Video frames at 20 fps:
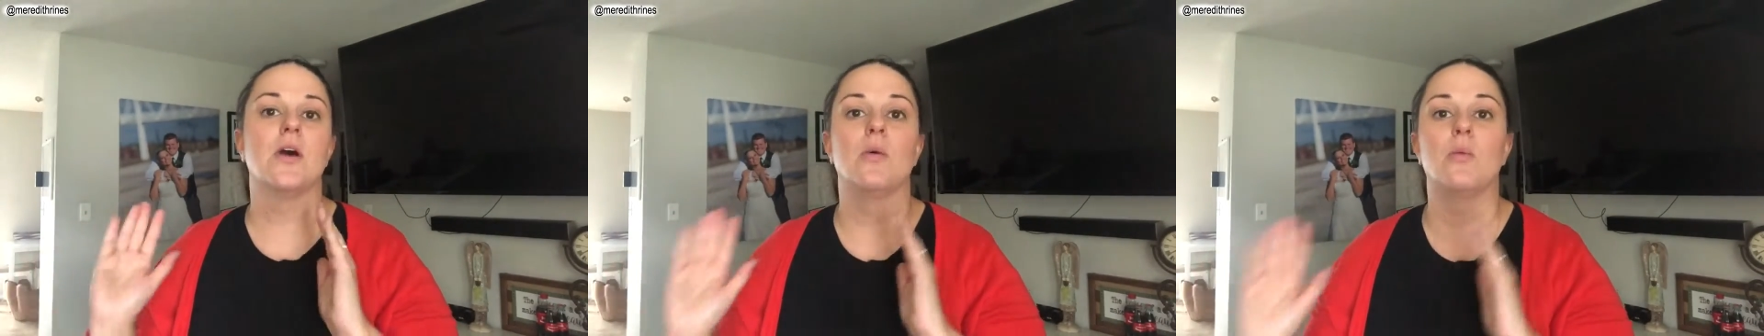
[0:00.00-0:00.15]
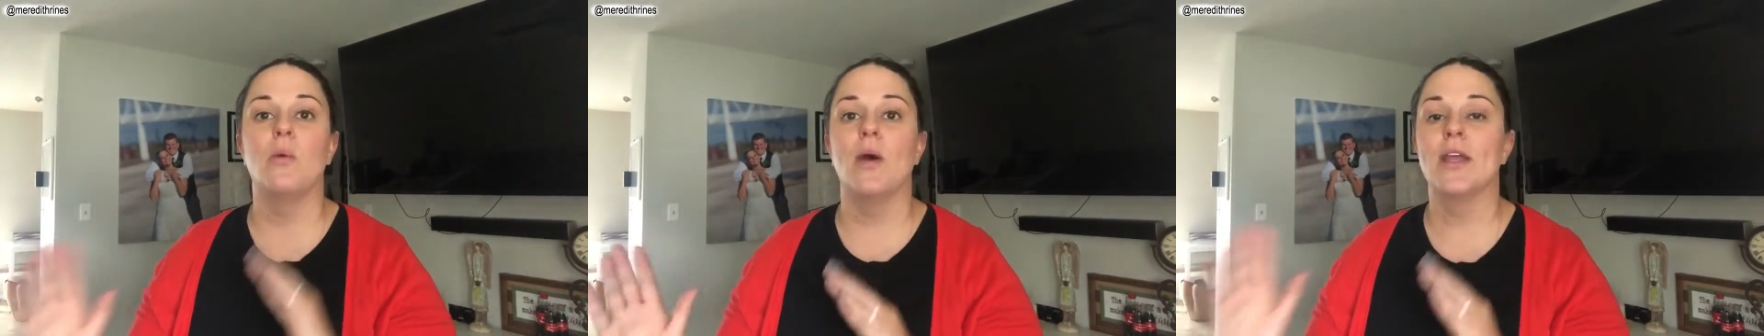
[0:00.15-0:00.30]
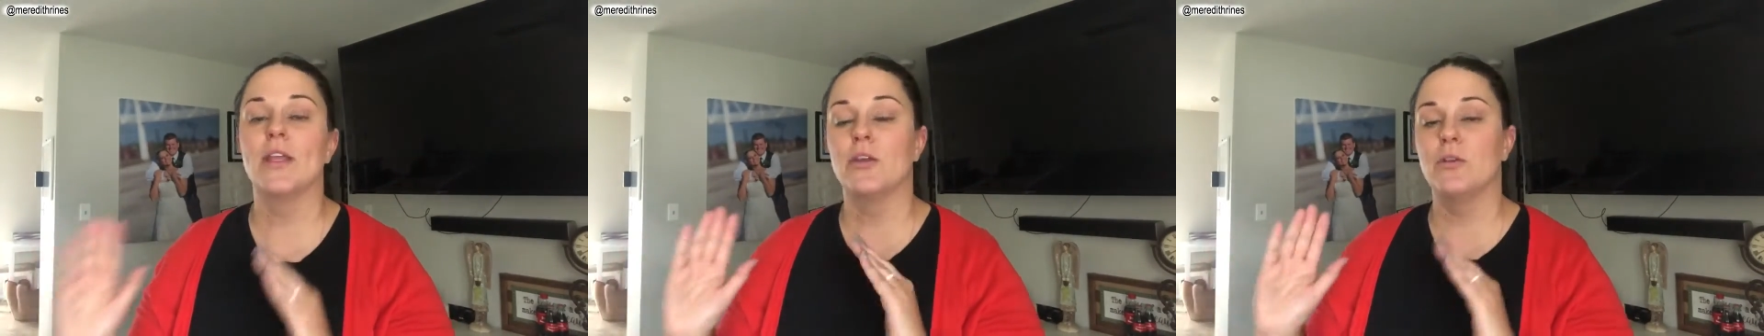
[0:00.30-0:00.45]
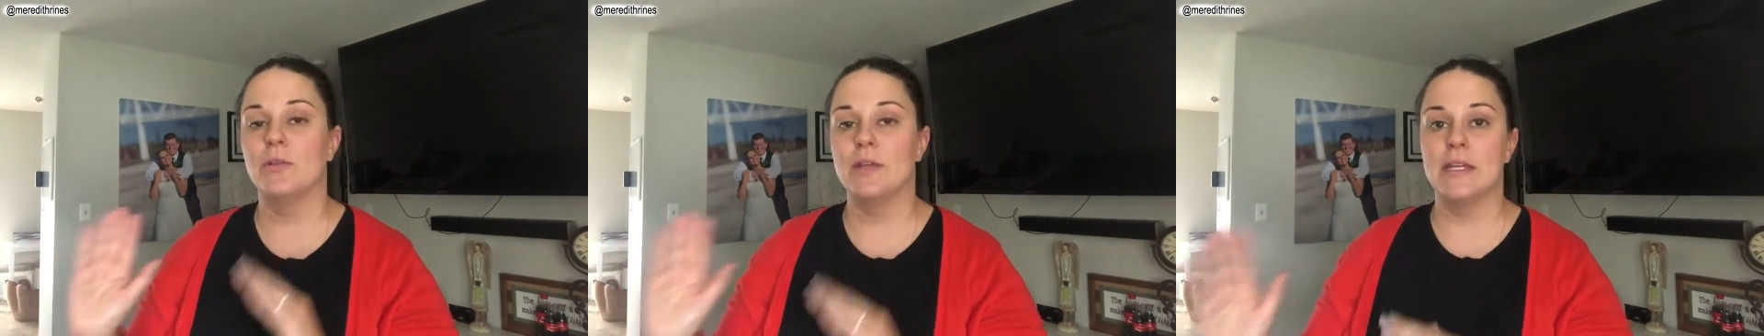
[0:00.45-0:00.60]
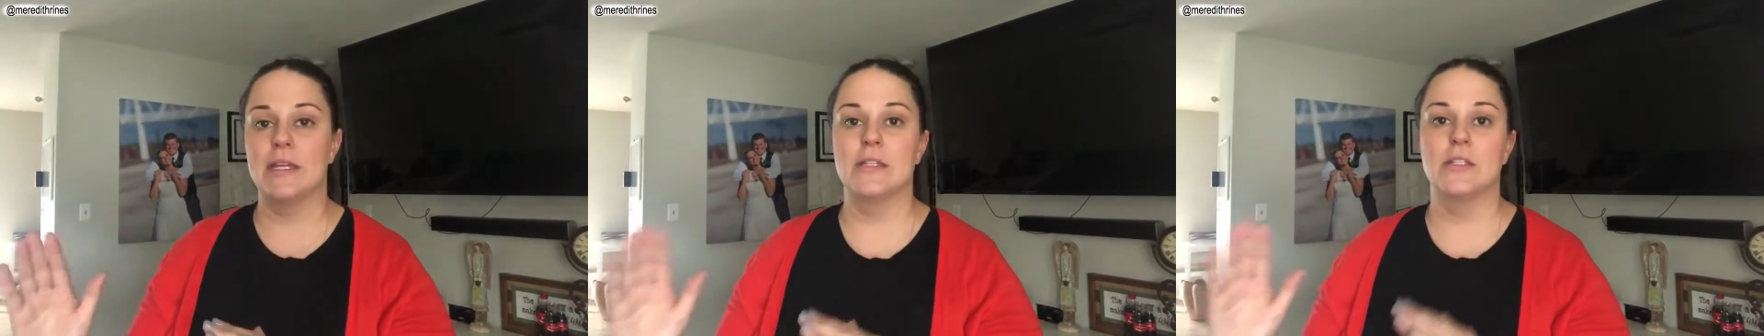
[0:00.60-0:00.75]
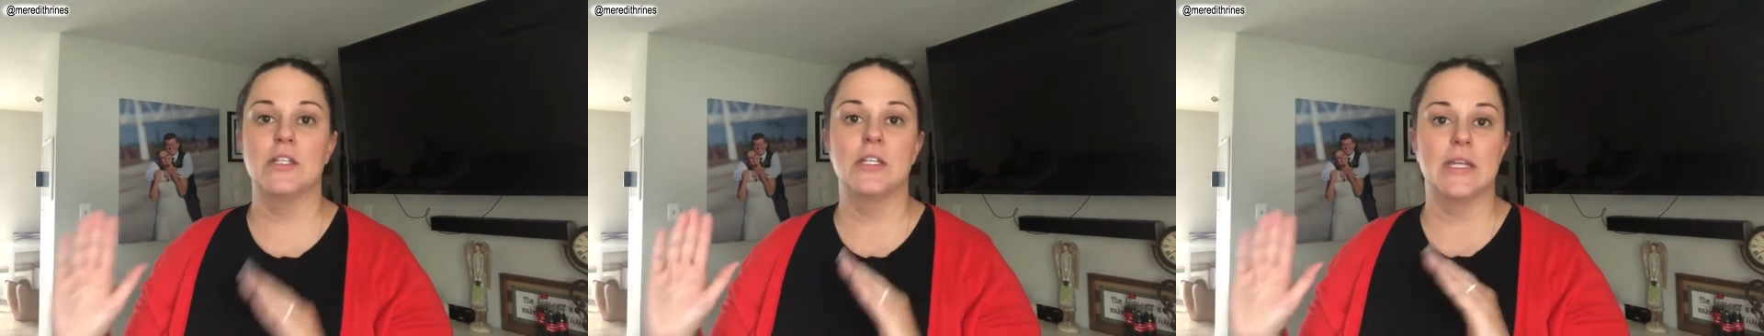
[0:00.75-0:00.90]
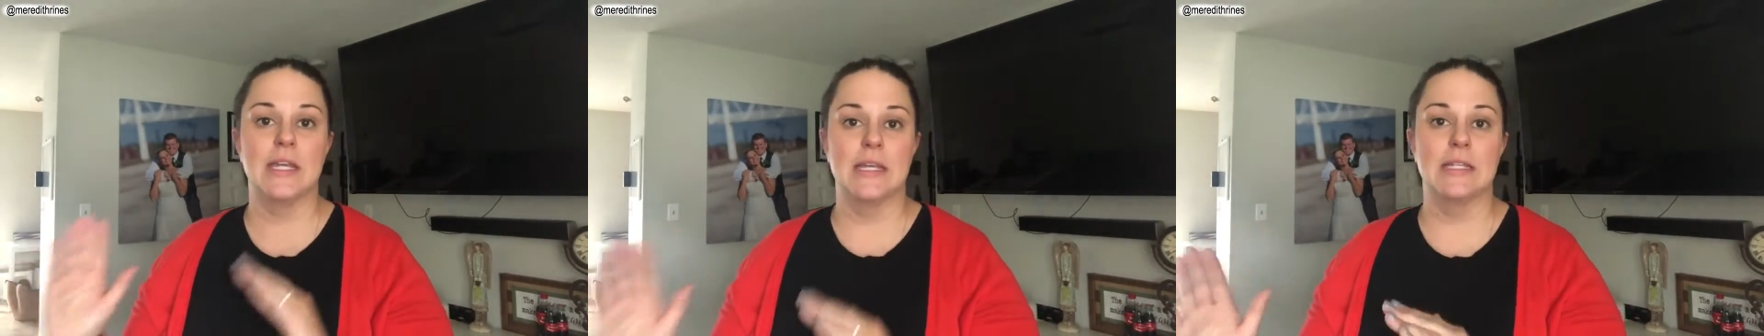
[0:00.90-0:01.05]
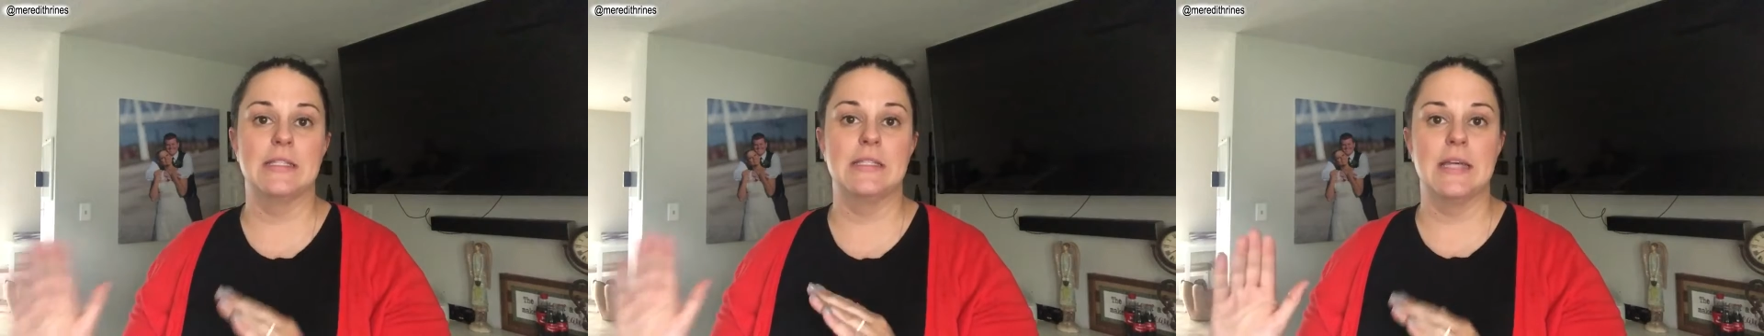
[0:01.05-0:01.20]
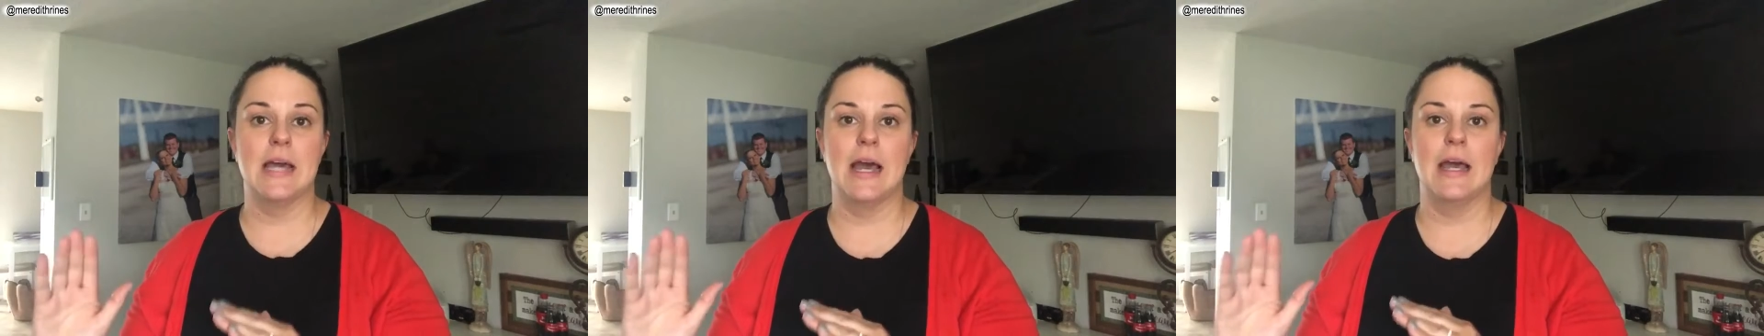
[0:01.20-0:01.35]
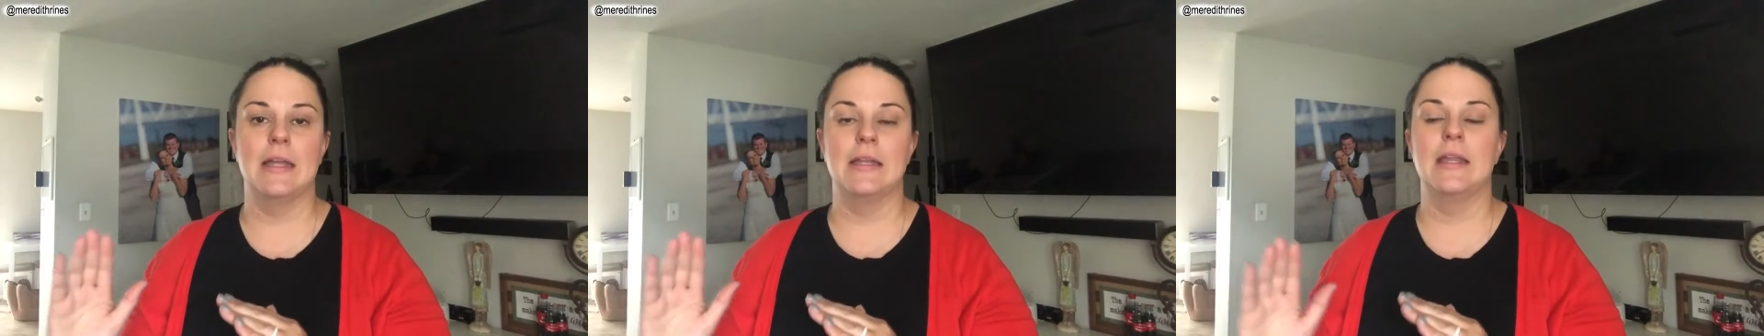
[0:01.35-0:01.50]
on what you need to get
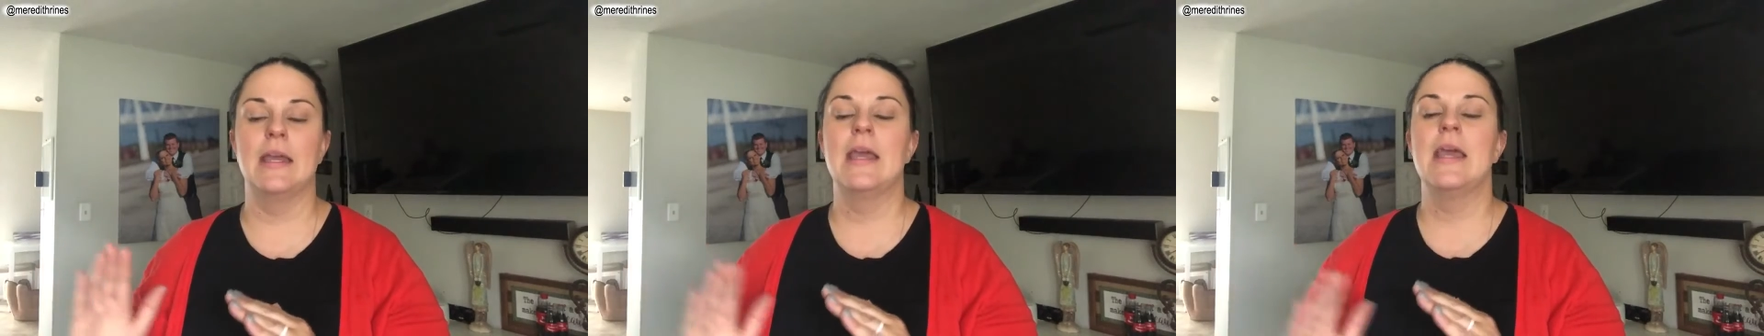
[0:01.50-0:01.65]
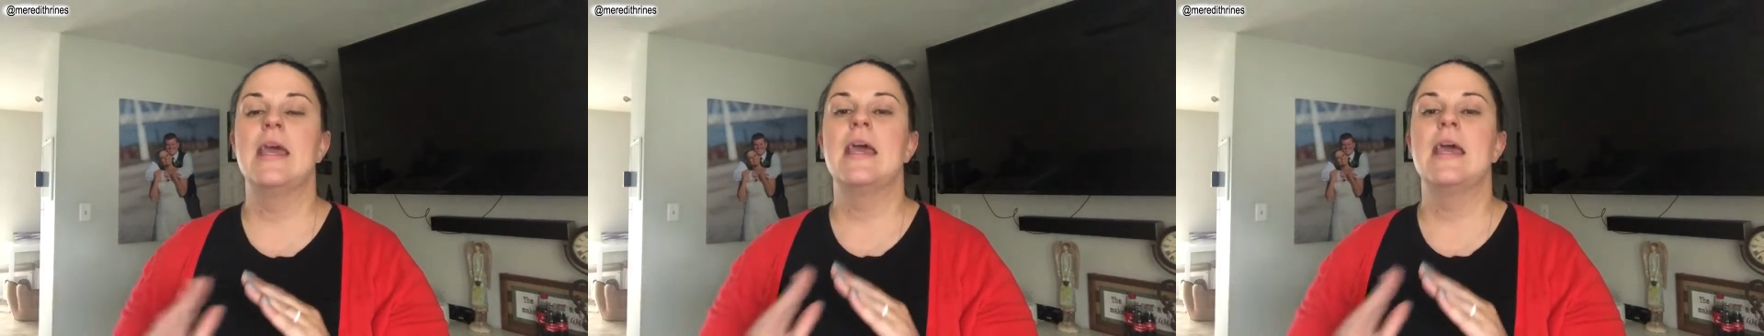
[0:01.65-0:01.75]
done.